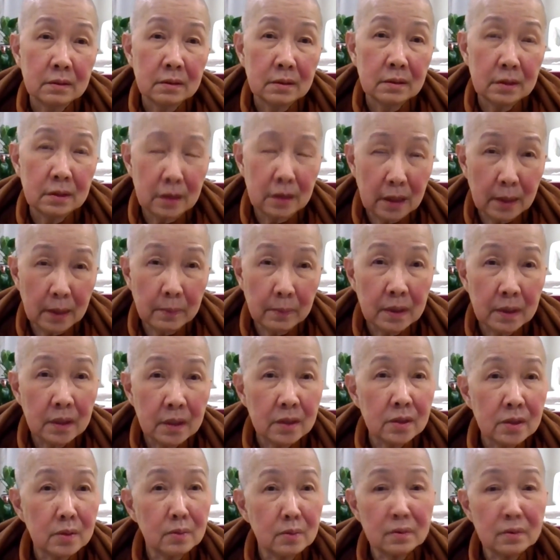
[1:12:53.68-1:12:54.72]
Yeah.
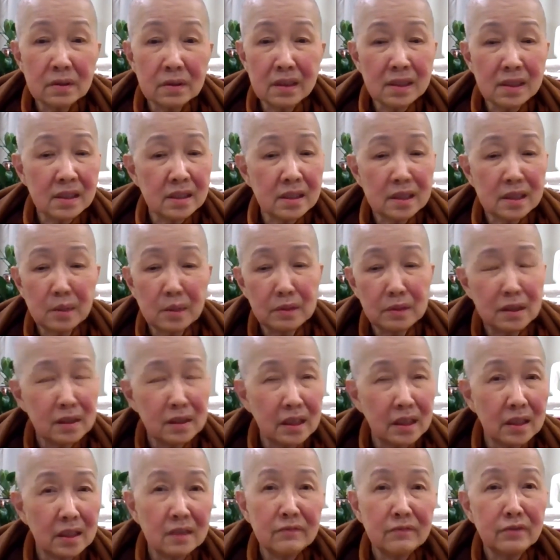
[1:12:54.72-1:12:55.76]
So this is something
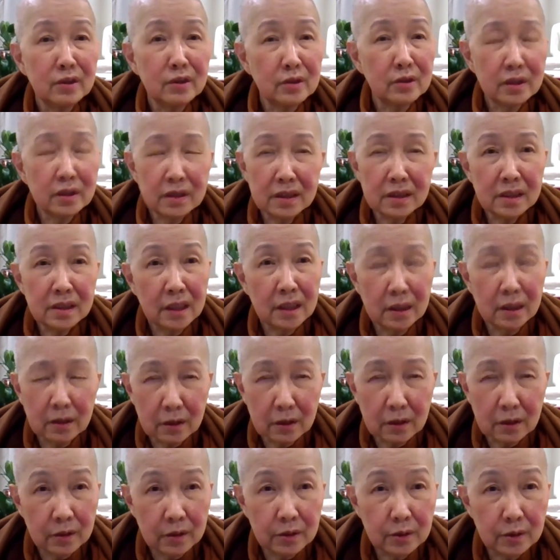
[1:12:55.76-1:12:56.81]
that even doctors
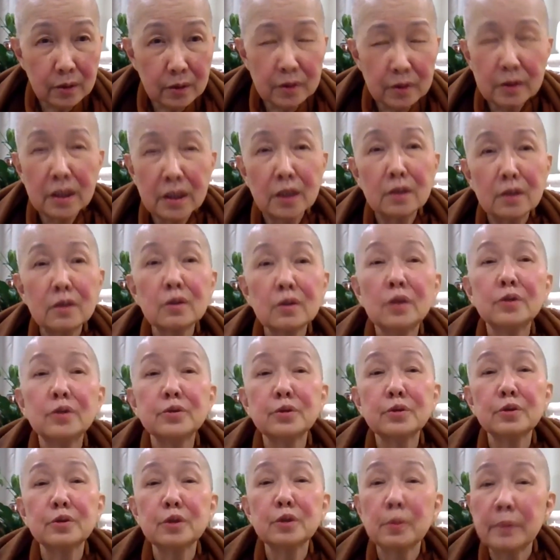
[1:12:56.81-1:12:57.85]
cannot control. You cannot
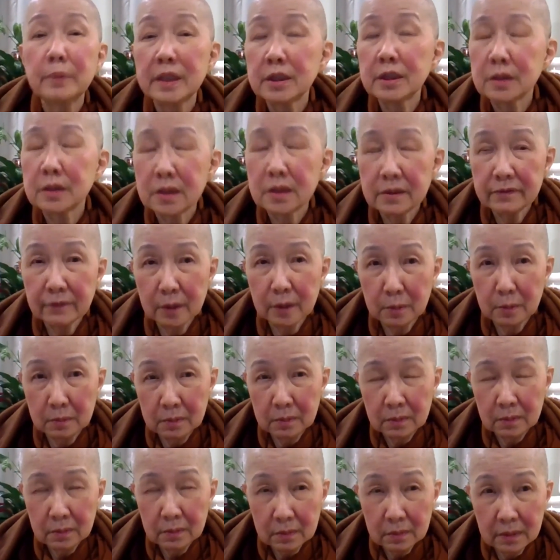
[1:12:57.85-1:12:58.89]
control your patients
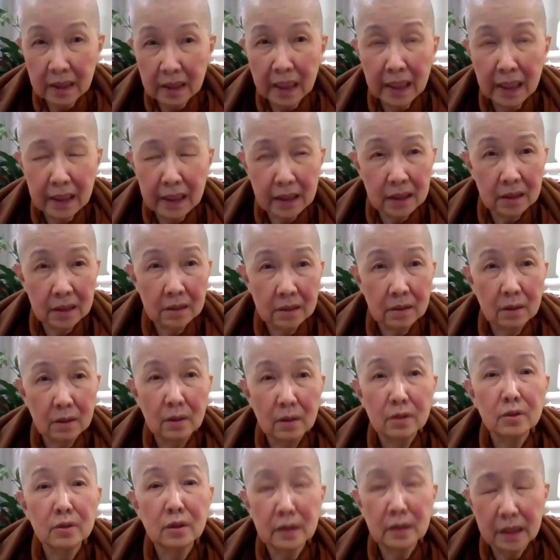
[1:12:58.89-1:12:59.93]
from dying
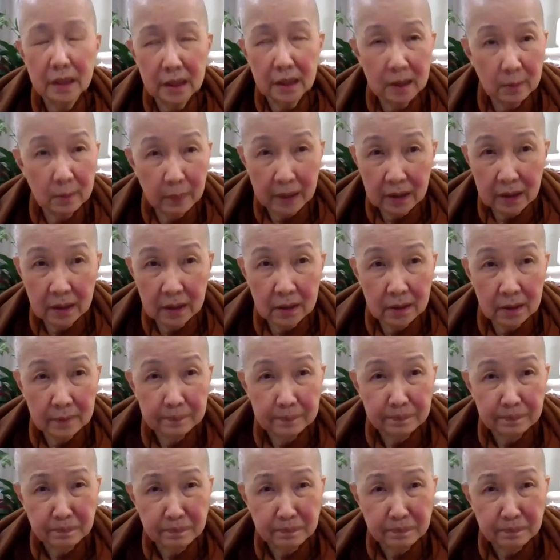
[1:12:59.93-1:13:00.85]
or not getting better.